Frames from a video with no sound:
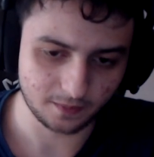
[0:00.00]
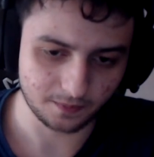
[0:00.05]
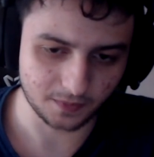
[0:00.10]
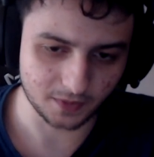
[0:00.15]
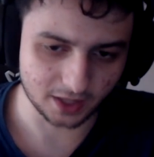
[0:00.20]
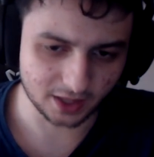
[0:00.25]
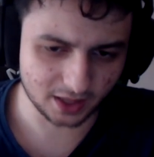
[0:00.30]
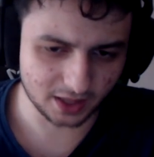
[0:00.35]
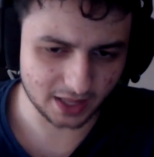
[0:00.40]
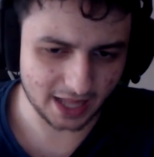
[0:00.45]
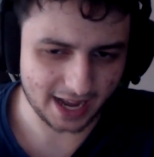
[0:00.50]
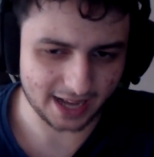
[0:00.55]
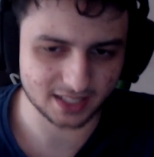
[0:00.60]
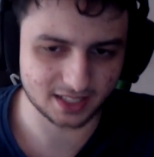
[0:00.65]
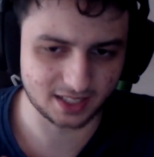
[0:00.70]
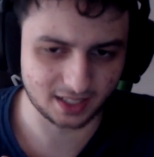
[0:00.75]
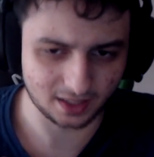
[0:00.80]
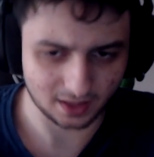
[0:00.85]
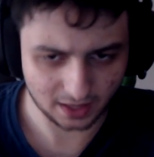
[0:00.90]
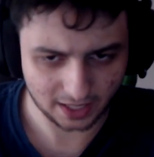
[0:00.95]
less
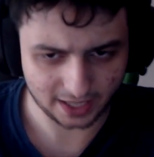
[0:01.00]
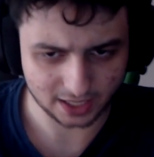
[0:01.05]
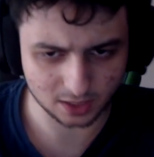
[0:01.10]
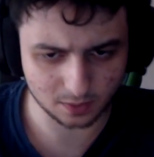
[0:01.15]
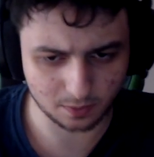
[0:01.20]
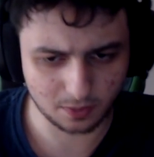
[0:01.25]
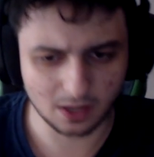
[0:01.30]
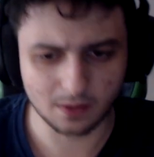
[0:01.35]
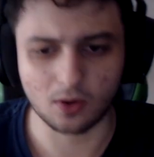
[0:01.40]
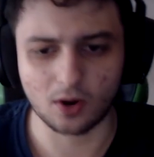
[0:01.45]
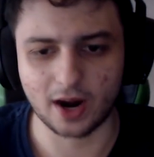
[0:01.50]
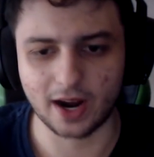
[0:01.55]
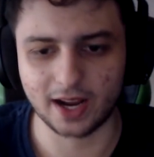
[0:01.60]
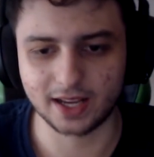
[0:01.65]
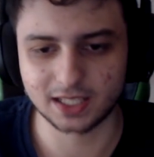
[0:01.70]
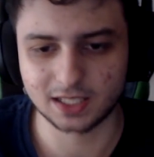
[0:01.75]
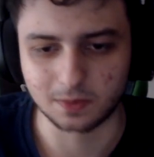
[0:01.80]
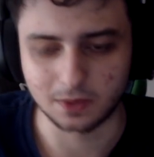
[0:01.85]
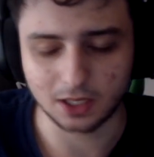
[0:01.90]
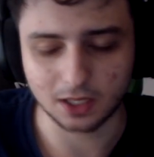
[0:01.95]
and less people
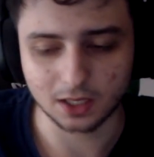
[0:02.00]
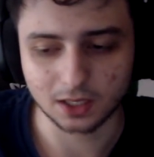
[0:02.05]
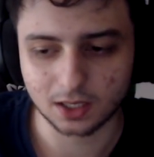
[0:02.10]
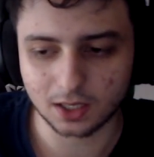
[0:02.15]
ask me,